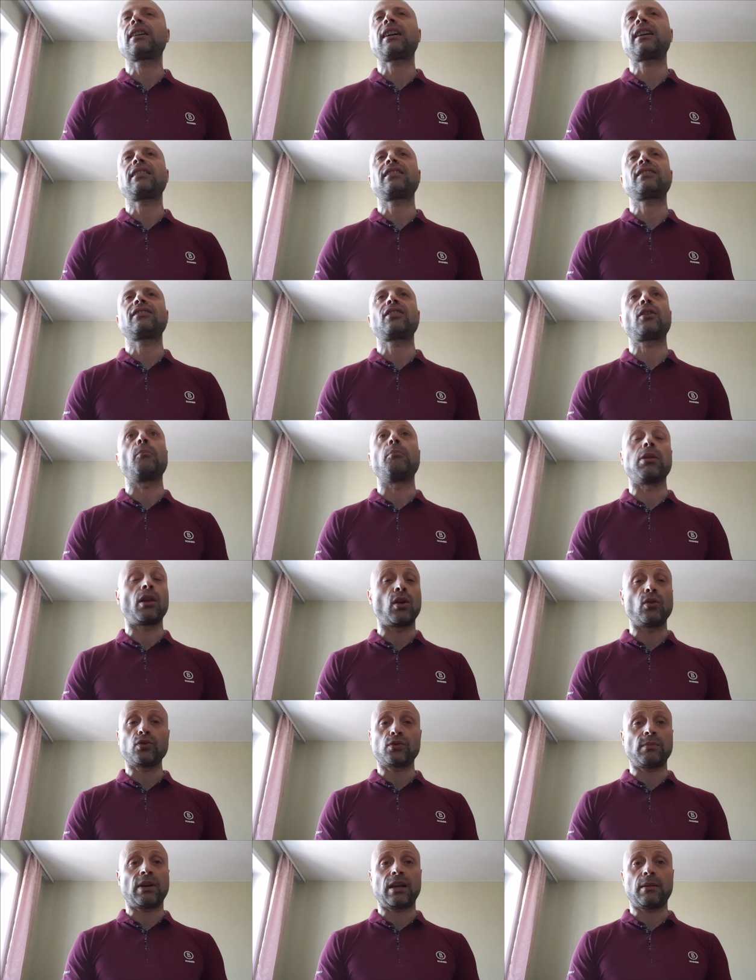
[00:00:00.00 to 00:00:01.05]
I don't know,
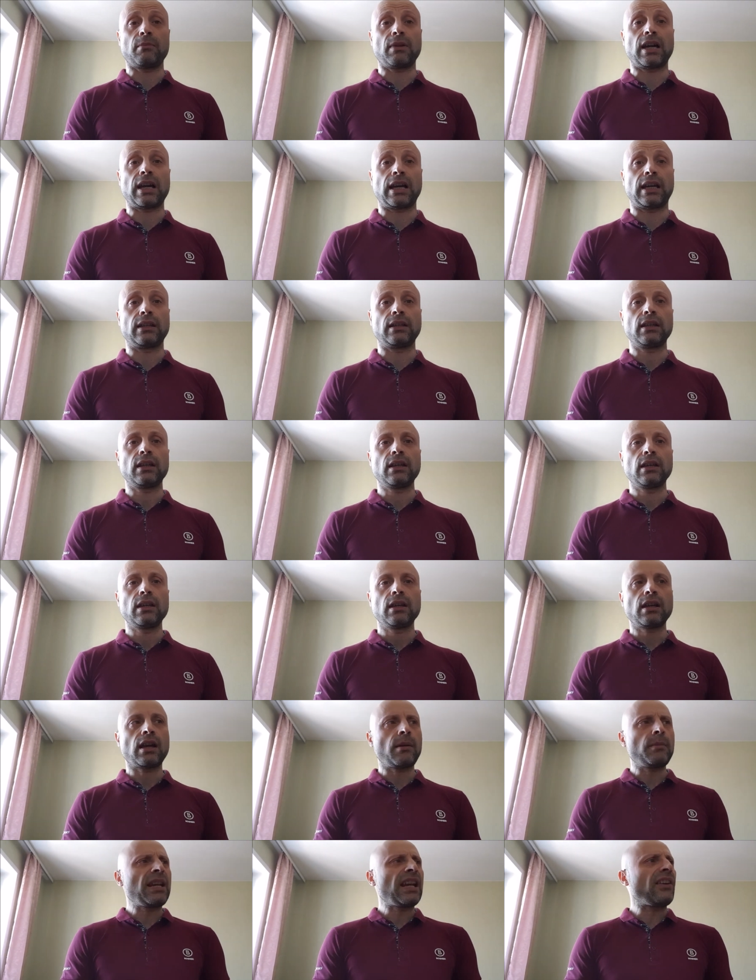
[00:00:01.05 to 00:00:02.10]
blows my mind.
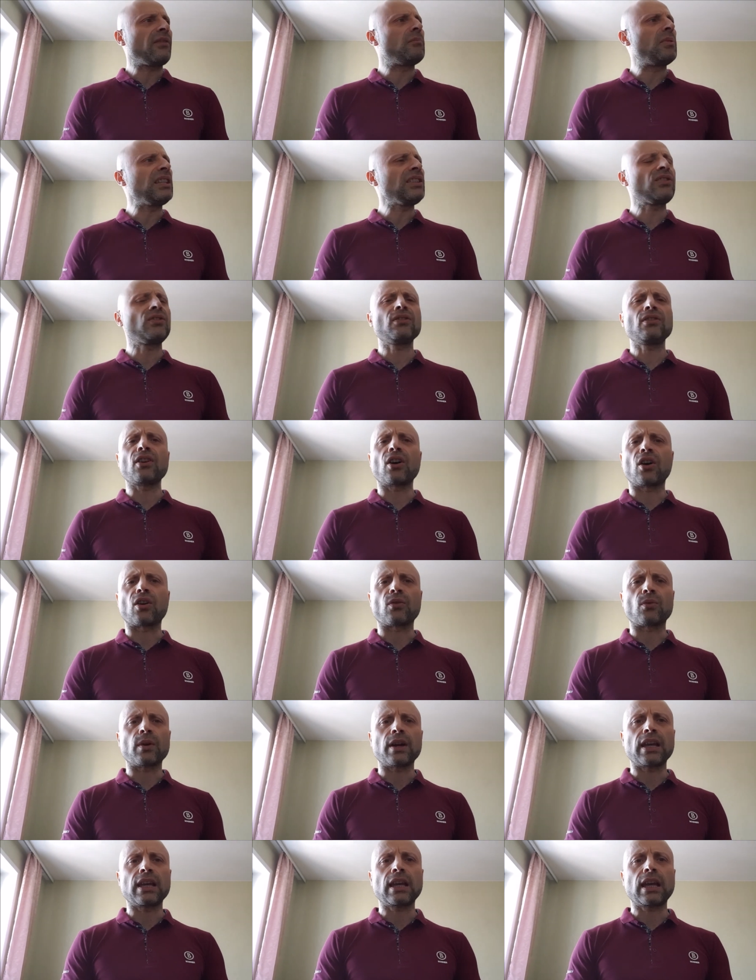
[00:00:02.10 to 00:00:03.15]
I mean, I've been to
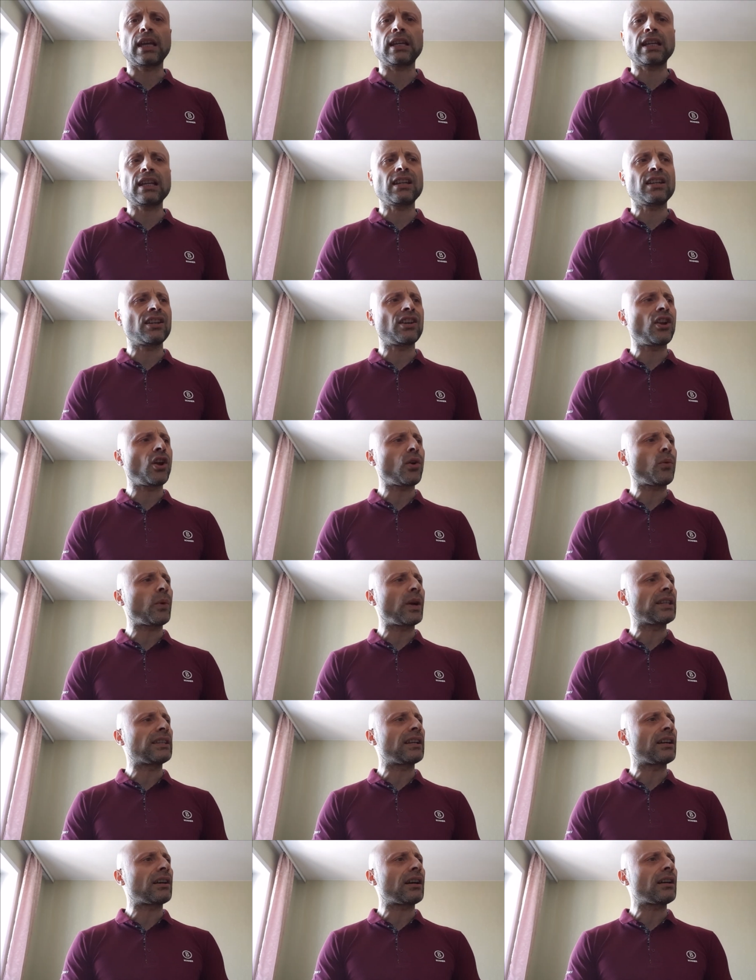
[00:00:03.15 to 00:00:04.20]
Norway, and in Norway
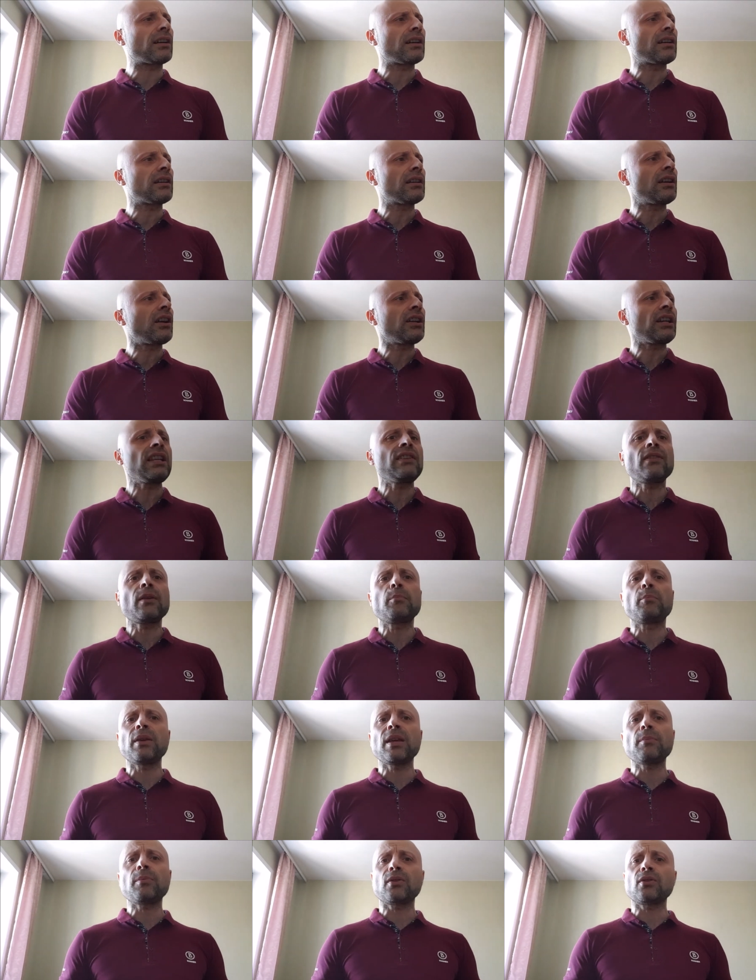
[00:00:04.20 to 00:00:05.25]
there are not even
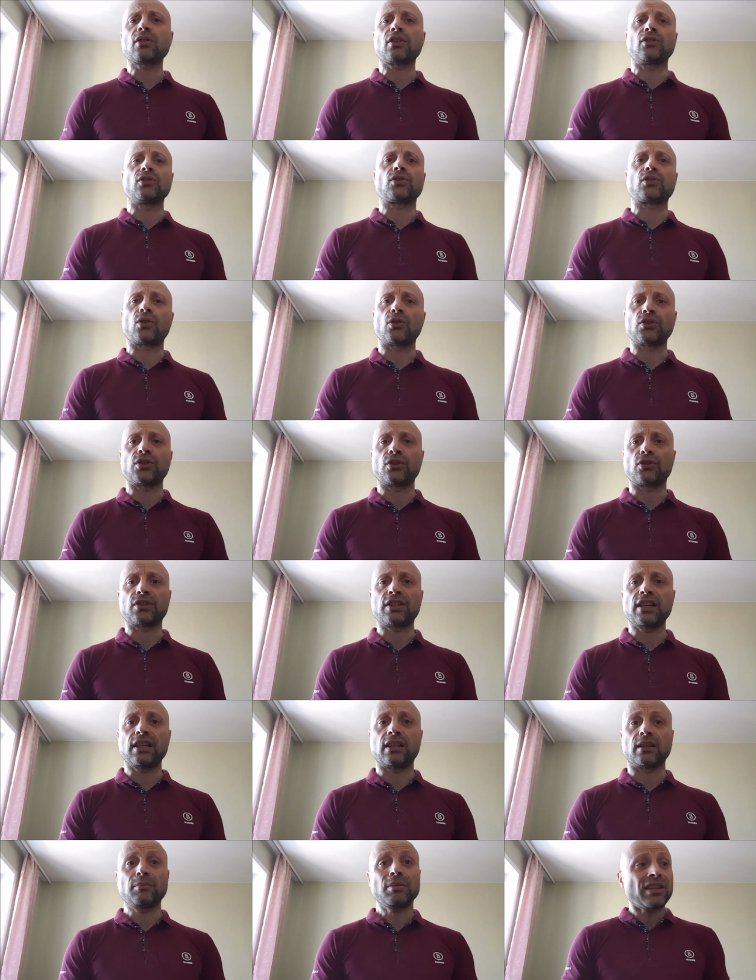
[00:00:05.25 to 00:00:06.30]
people who controls your
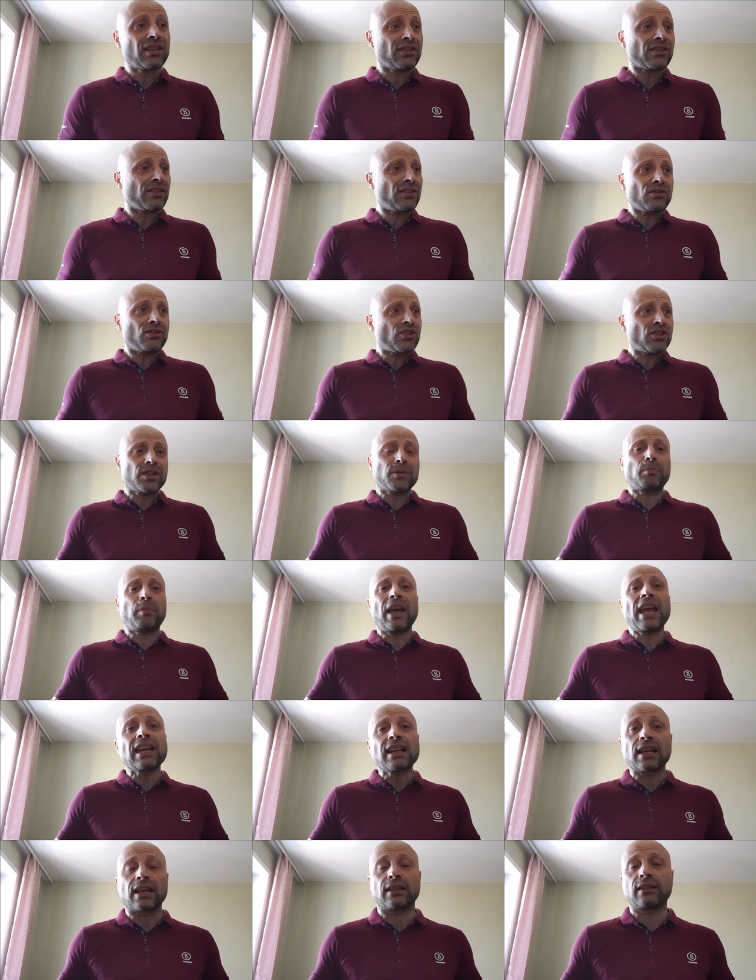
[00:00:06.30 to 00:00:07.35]
ticket because you just
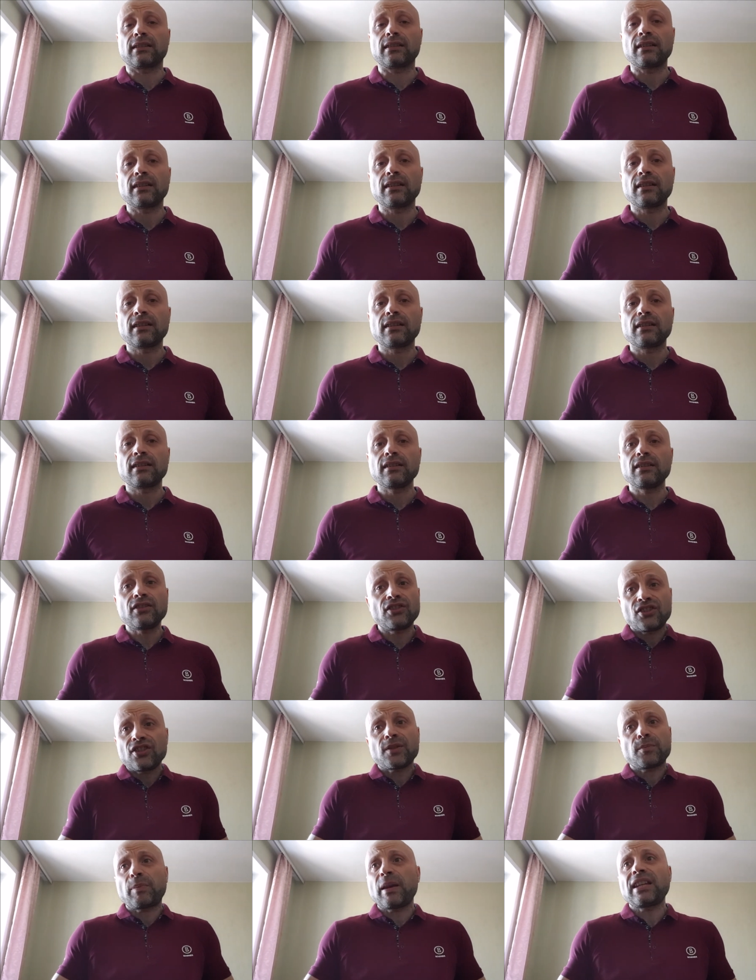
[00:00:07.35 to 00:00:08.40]
paid it. You
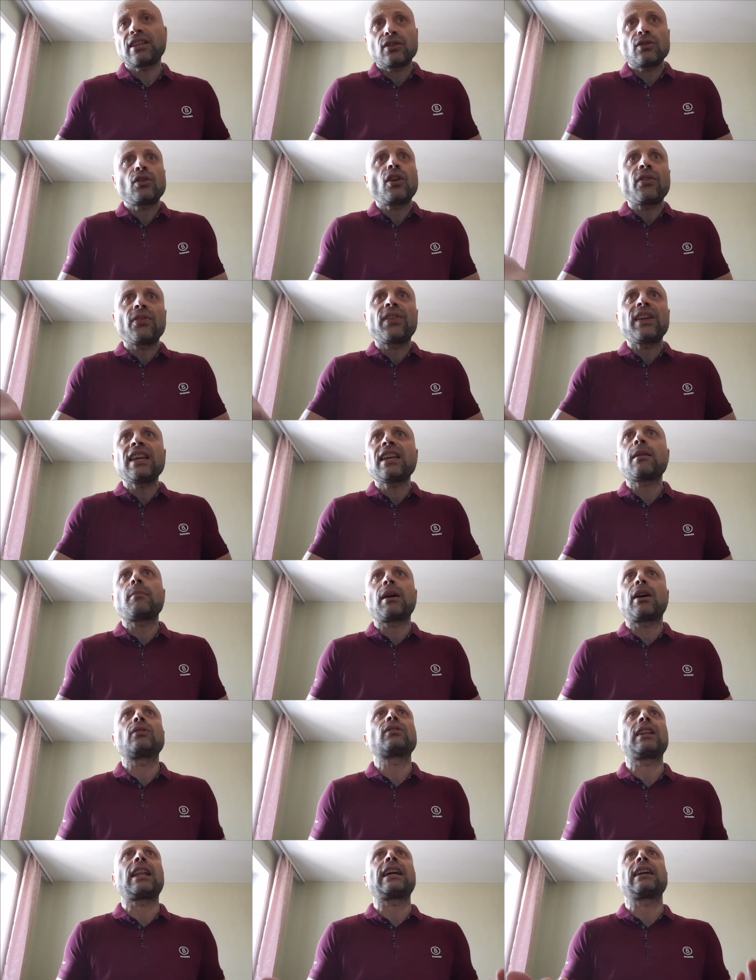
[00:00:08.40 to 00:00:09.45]
just paid. You don't think
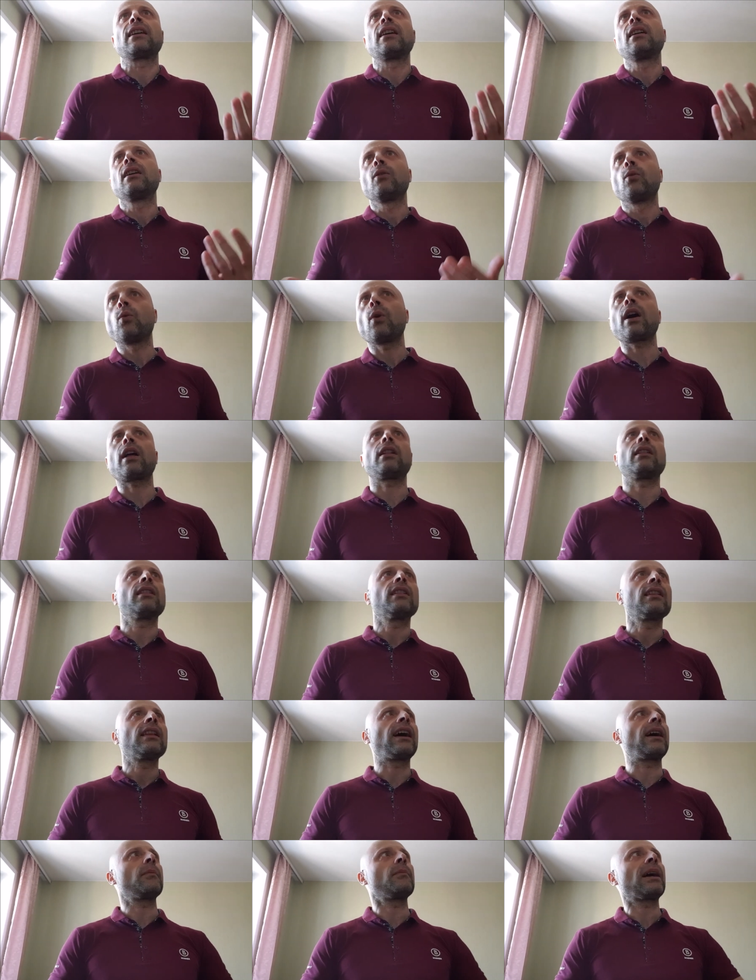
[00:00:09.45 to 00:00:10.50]
about, like, well,
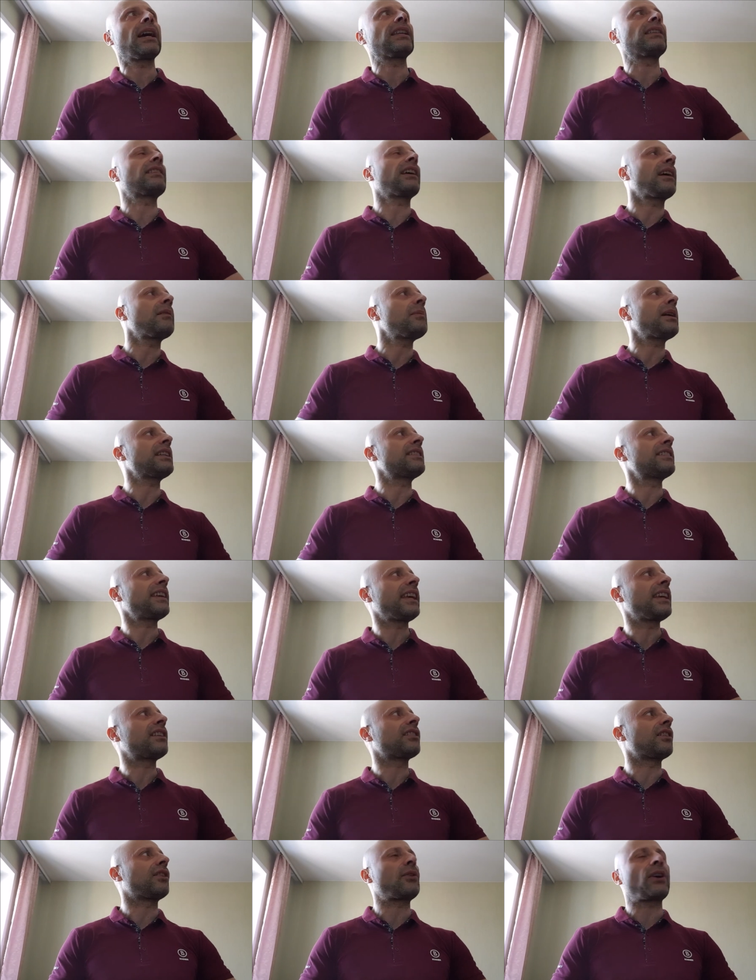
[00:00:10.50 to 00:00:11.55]
I might
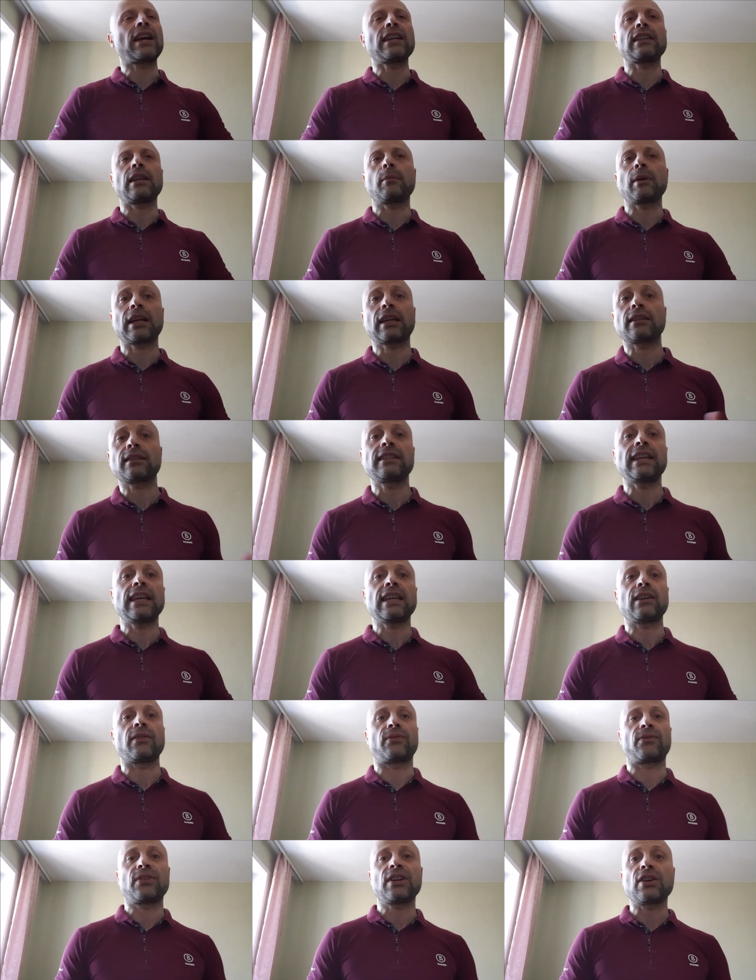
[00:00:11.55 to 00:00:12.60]
take it a ride, I might take
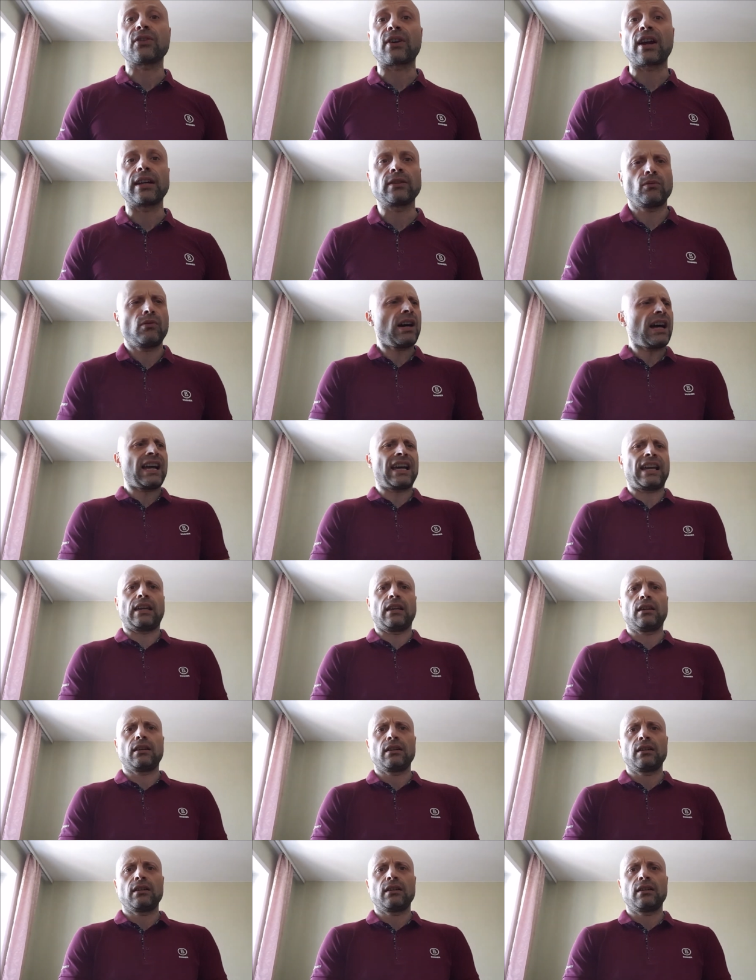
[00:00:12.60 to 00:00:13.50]
a free ride. Why?